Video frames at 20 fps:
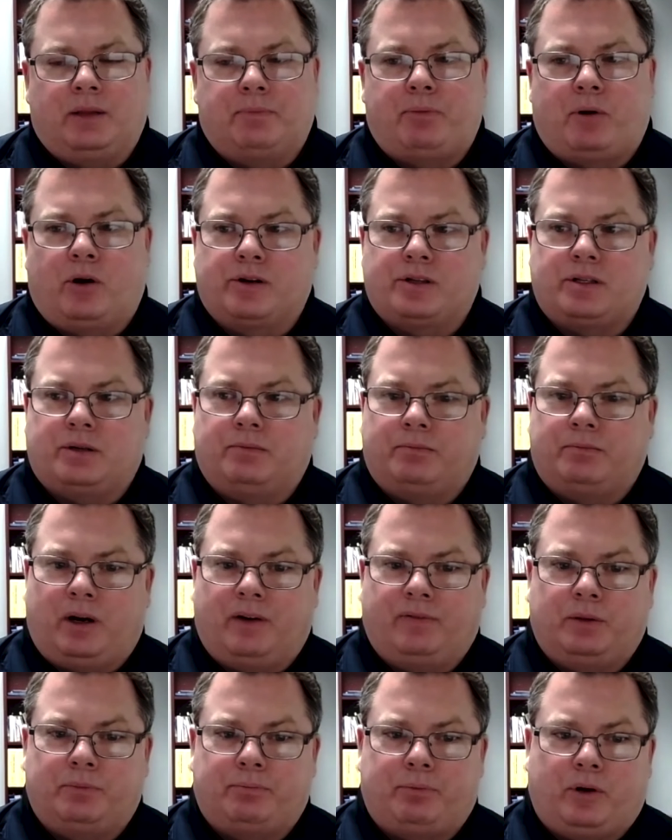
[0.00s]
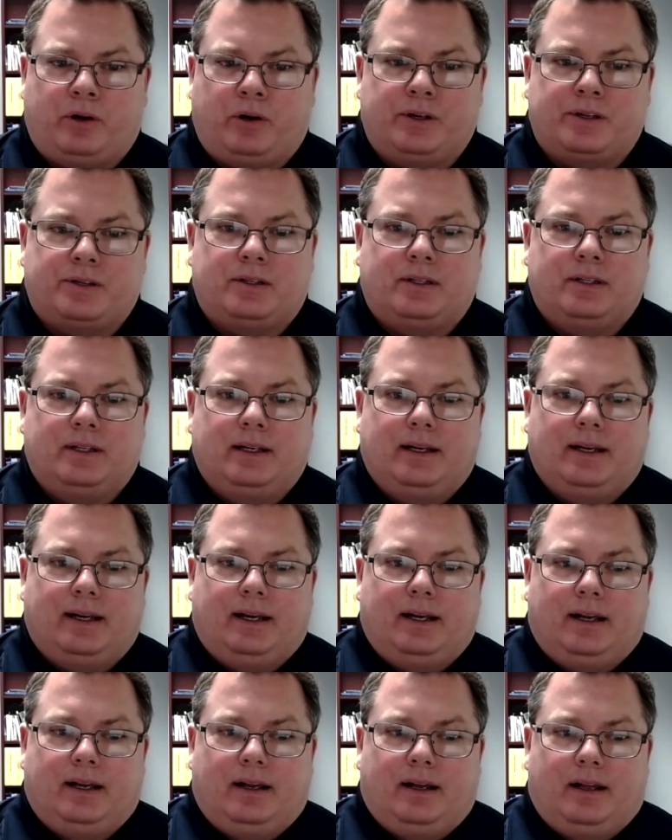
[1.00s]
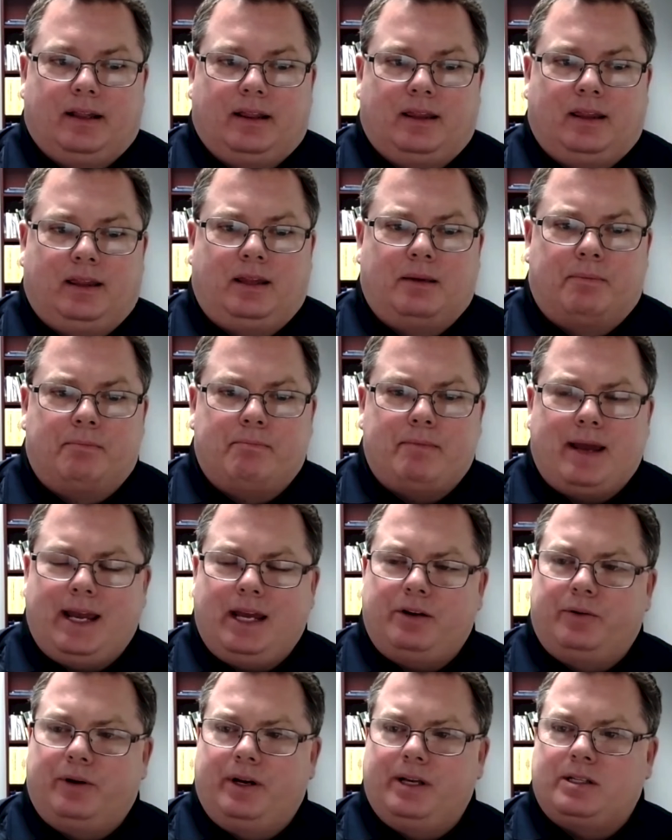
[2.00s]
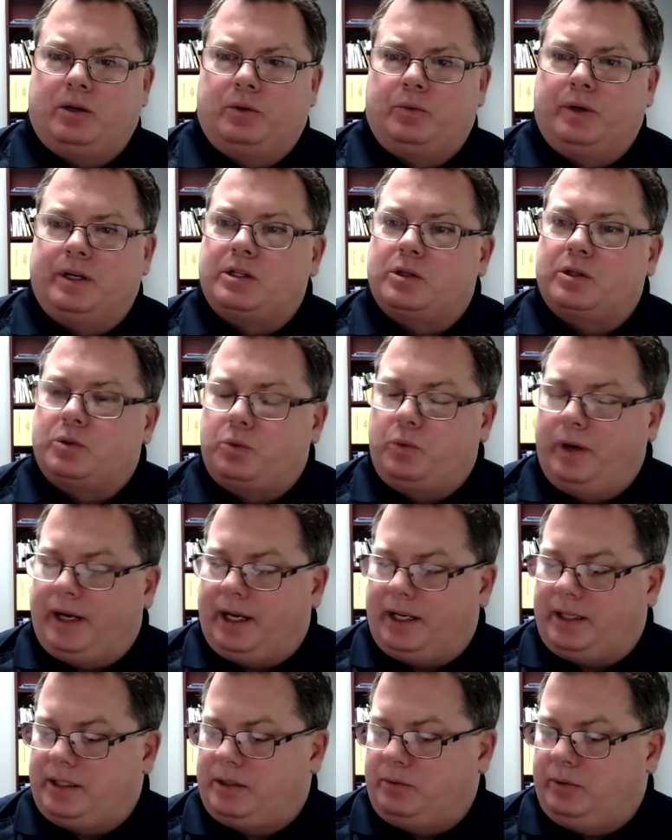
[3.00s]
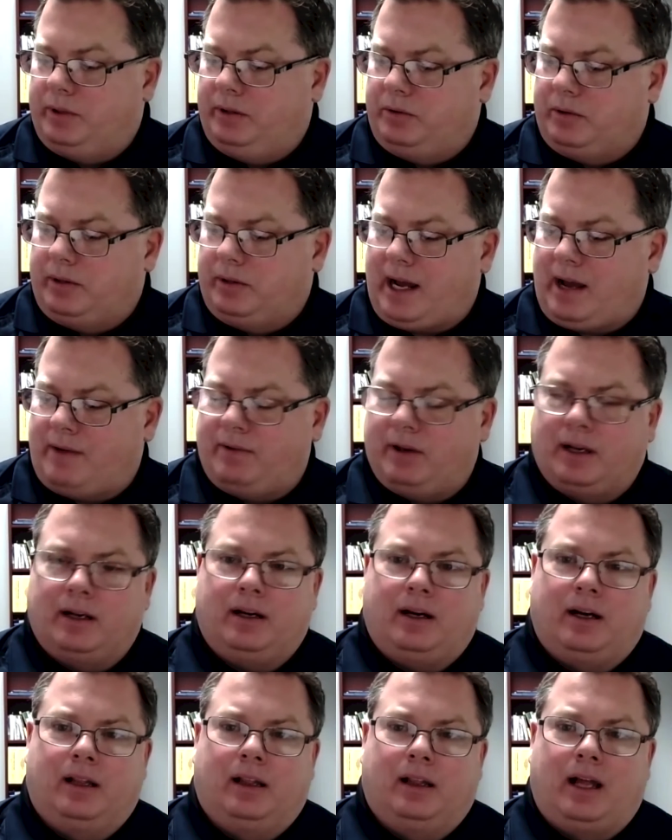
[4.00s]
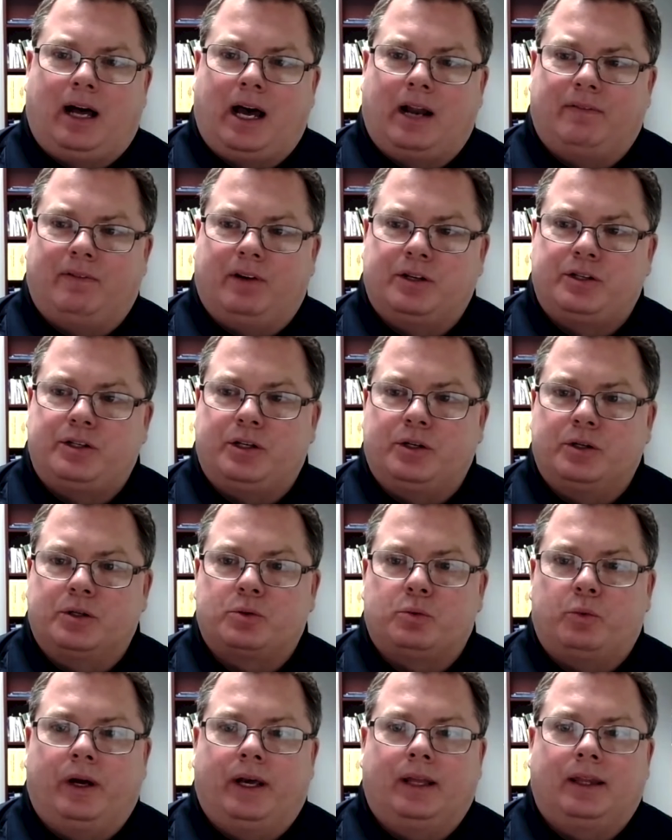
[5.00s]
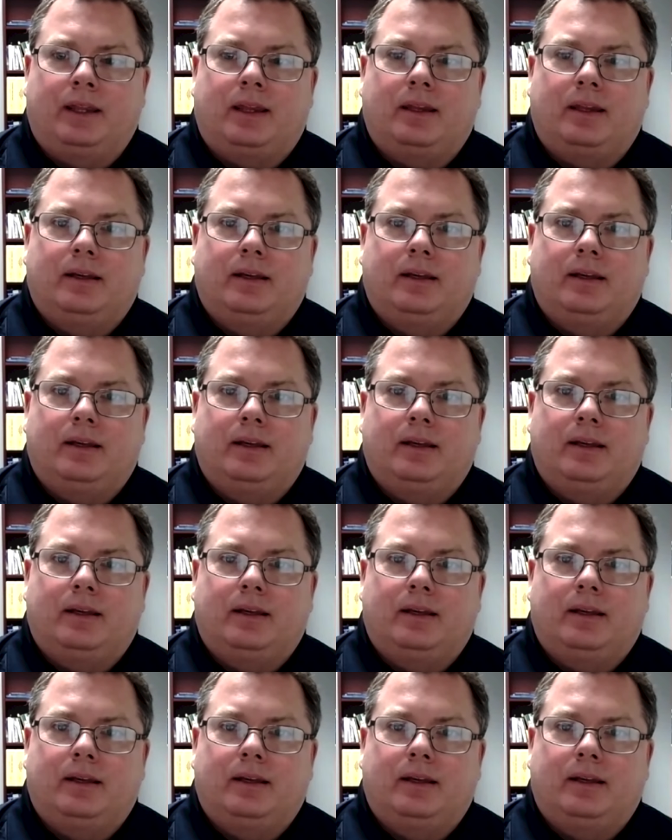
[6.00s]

the parts and buff the parts. The main reason we switched, we were having a lot of issues with